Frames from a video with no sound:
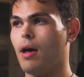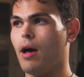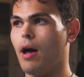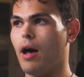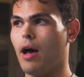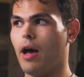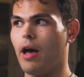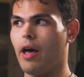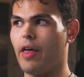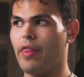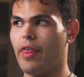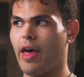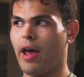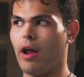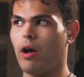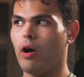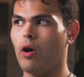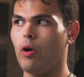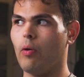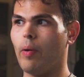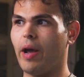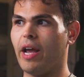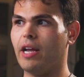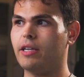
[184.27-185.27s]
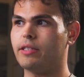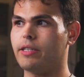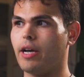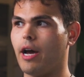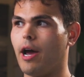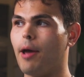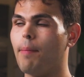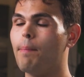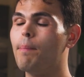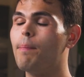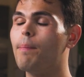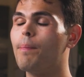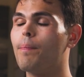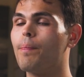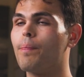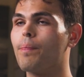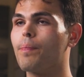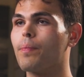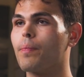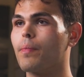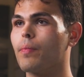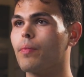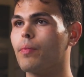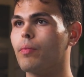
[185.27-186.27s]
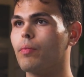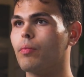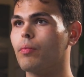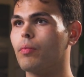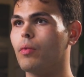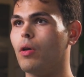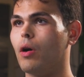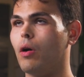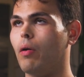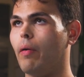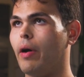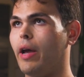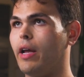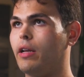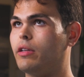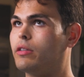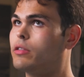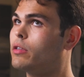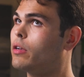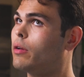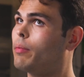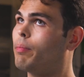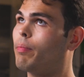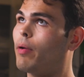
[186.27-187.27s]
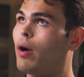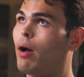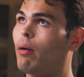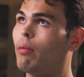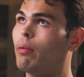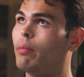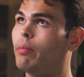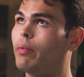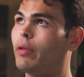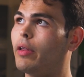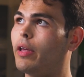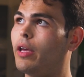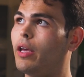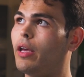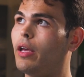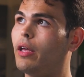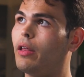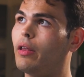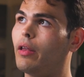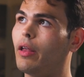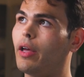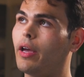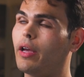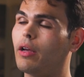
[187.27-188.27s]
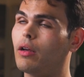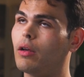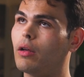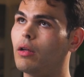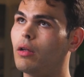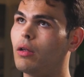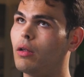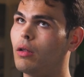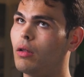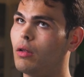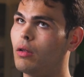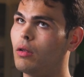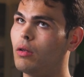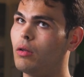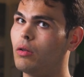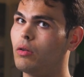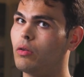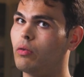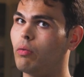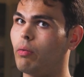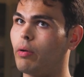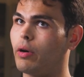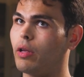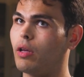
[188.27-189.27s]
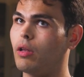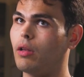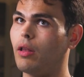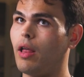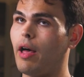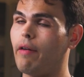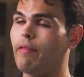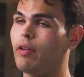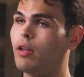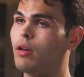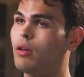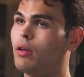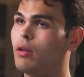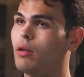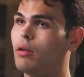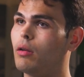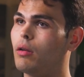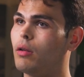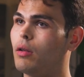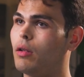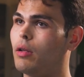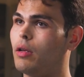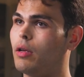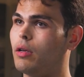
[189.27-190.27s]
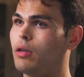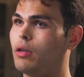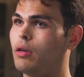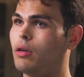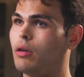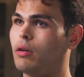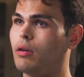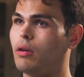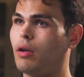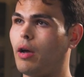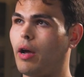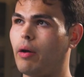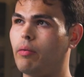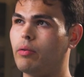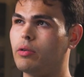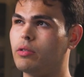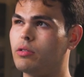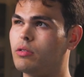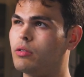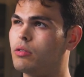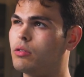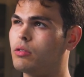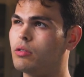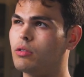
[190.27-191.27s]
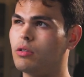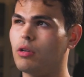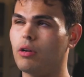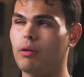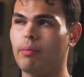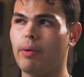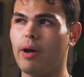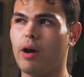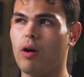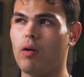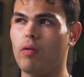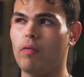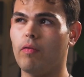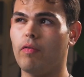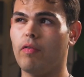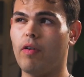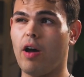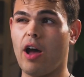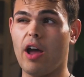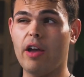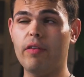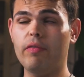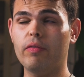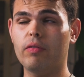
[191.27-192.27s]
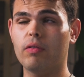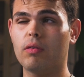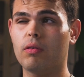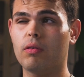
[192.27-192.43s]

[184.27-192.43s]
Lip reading: That '08 time, '08 to probably like 2011. And I was about 5.